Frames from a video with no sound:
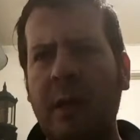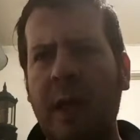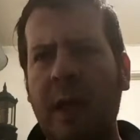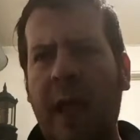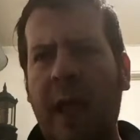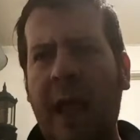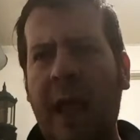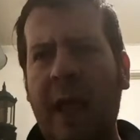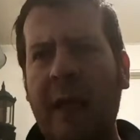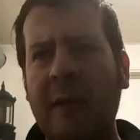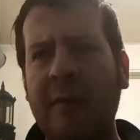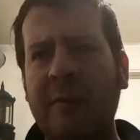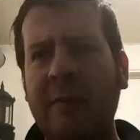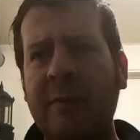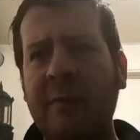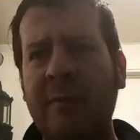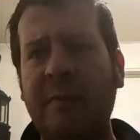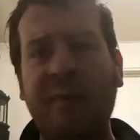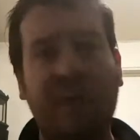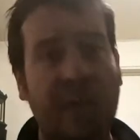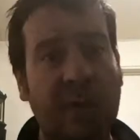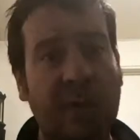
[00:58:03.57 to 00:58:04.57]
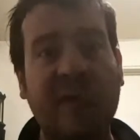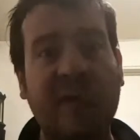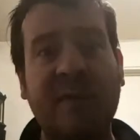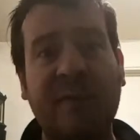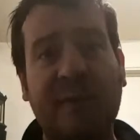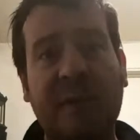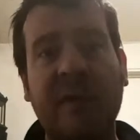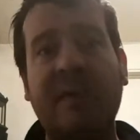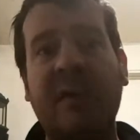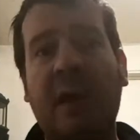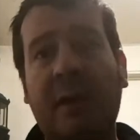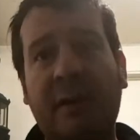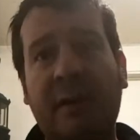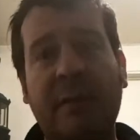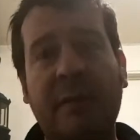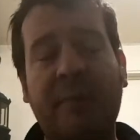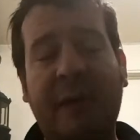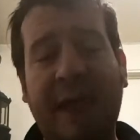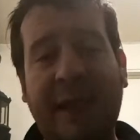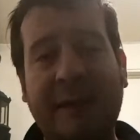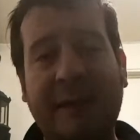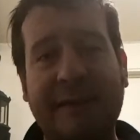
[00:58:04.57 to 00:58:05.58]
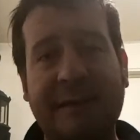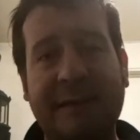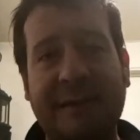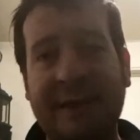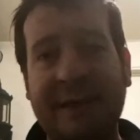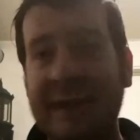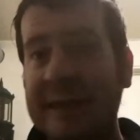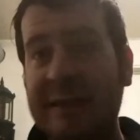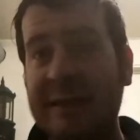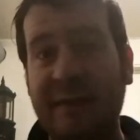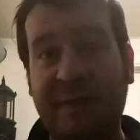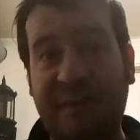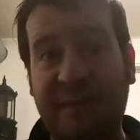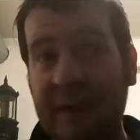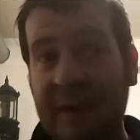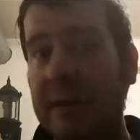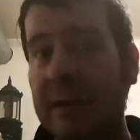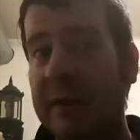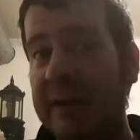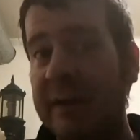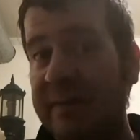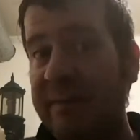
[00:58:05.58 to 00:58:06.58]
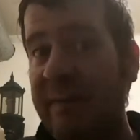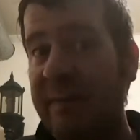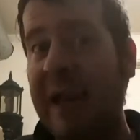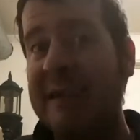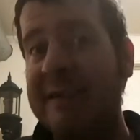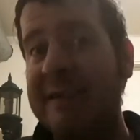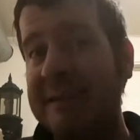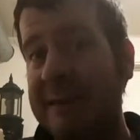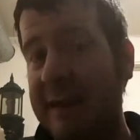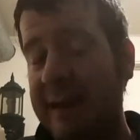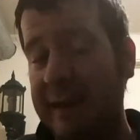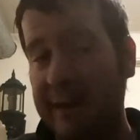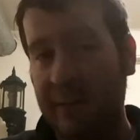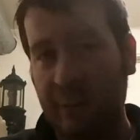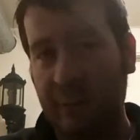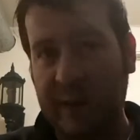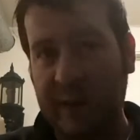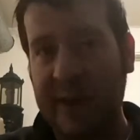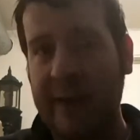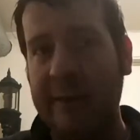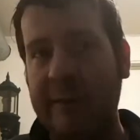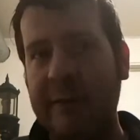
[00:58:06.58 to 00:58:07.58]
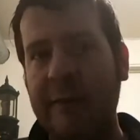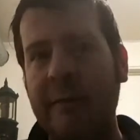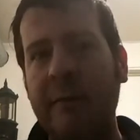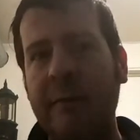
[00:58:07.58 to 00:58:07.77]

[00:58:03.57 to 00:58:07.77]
And for those first 100 pages, it's a fairly fascinating read.